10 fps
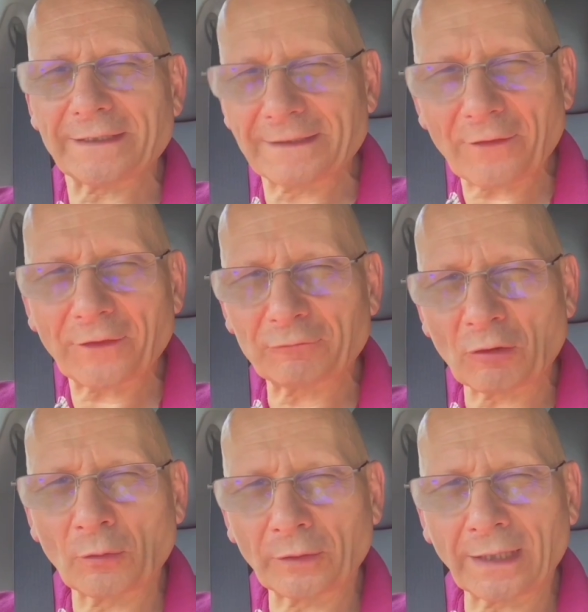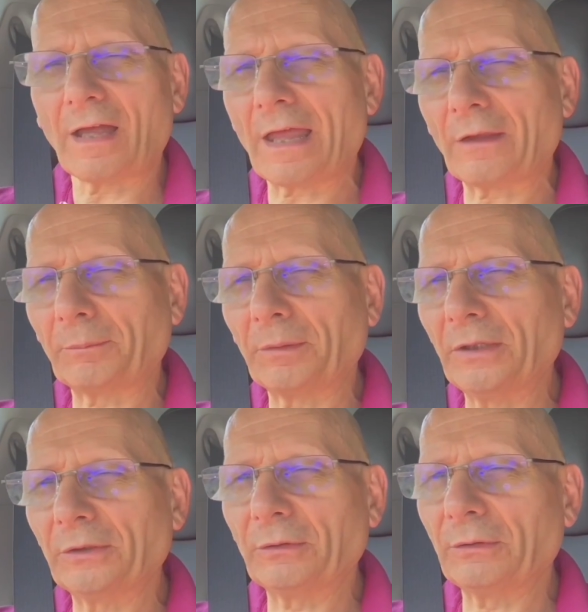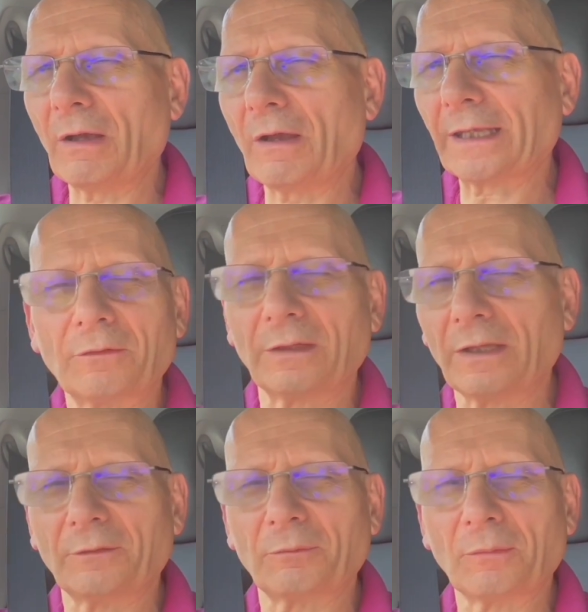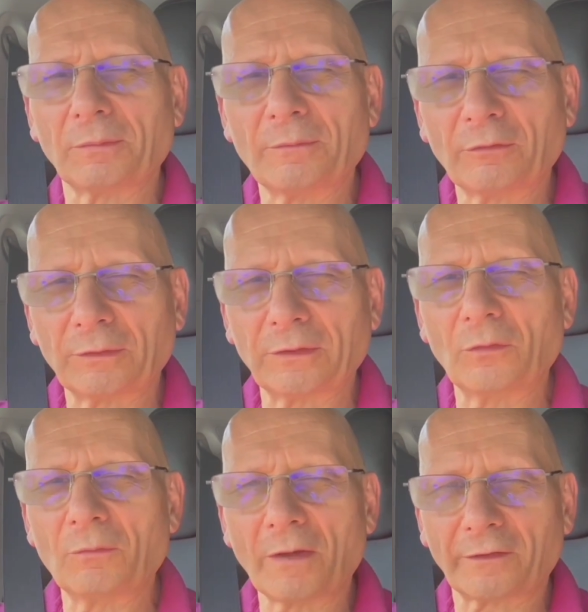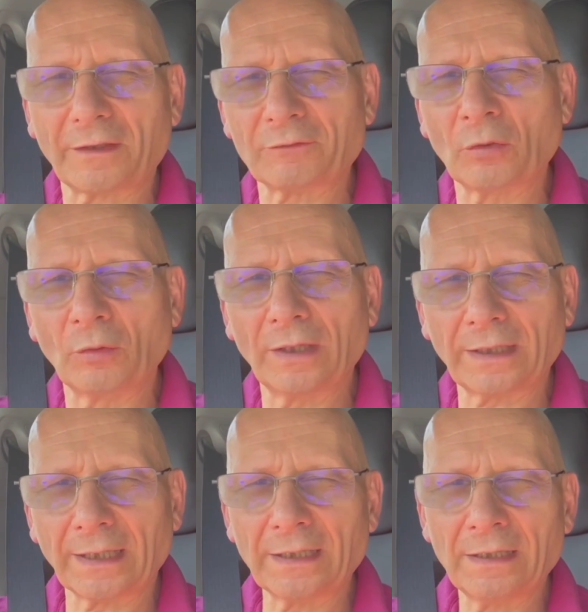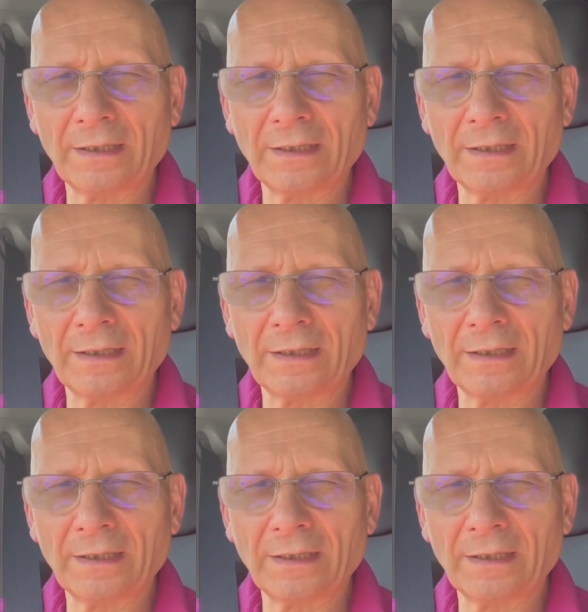Nothing wrong with it. Out of the blue, I get a load of problems with all my stuff not working.